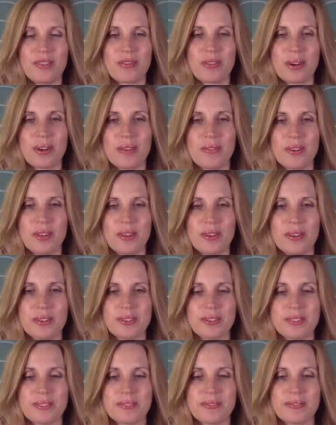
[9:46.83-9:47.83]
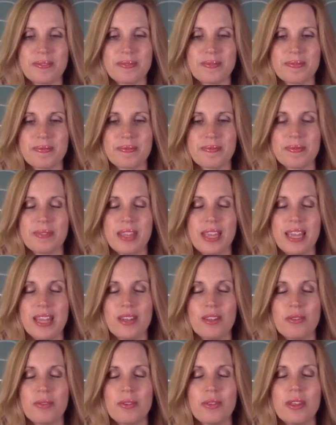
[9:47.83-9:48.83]
the front of you.
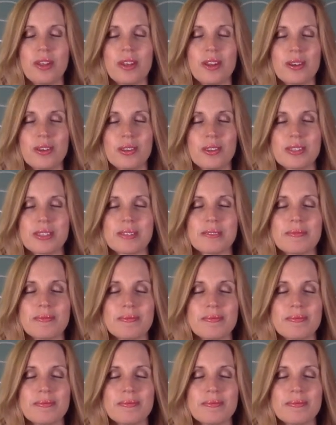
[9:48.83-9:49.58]
In through the nose,